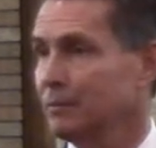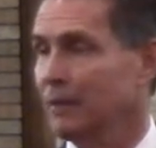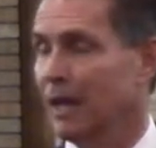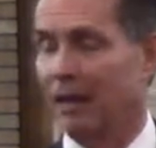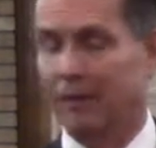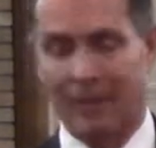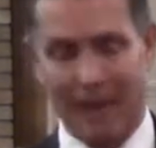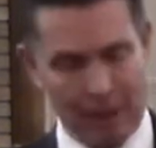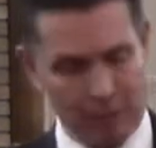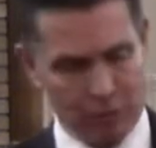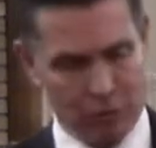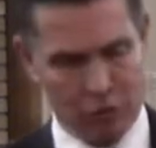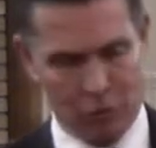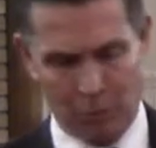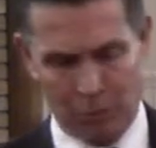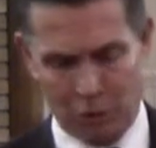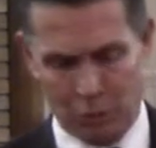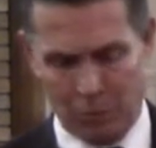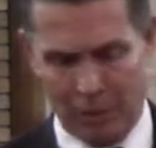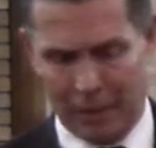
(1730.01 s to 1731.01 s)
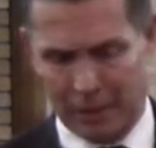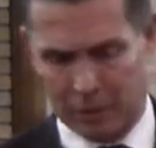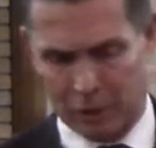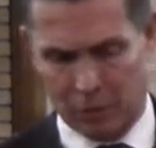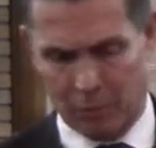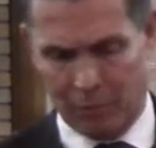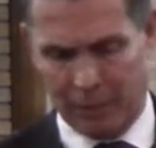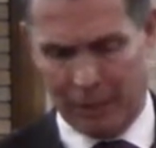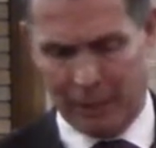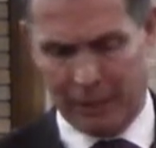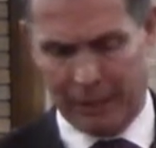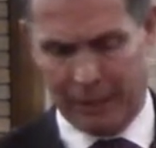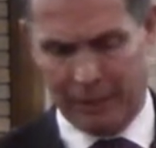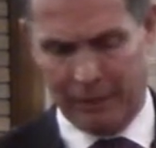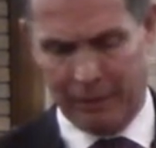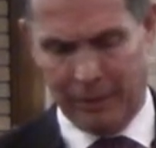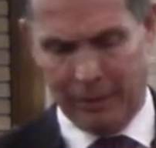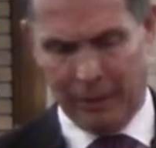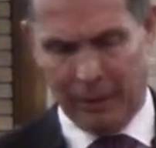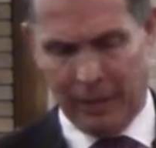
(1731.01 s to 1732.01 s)
And that was the responsibility
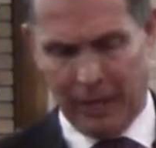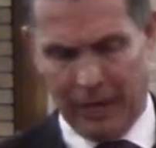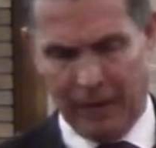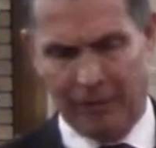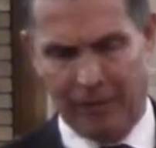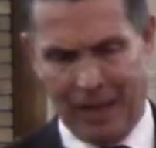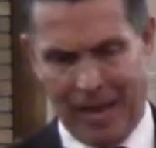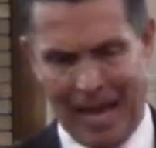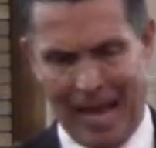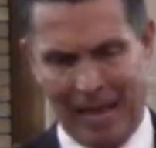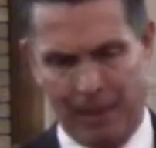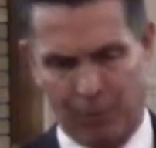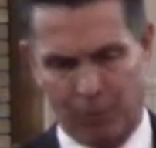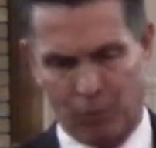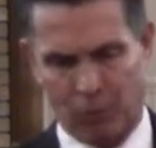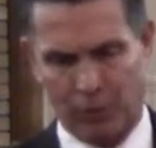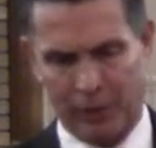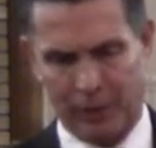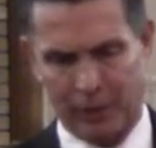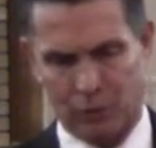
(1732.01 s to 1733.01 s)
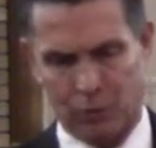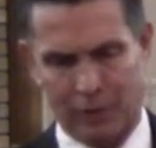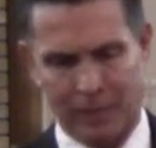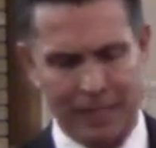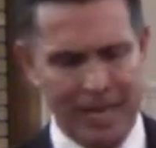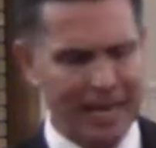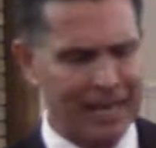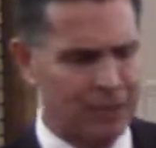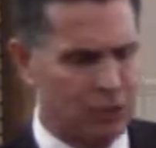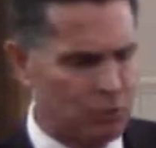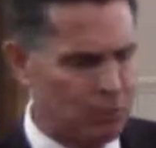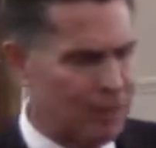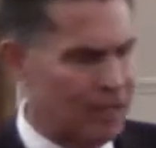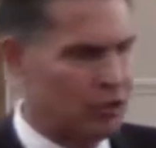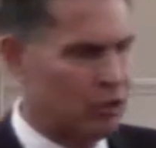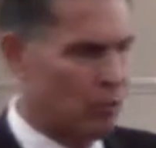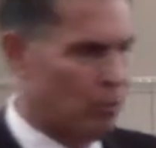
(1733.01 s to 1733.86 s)
of the high priest. Would it take a special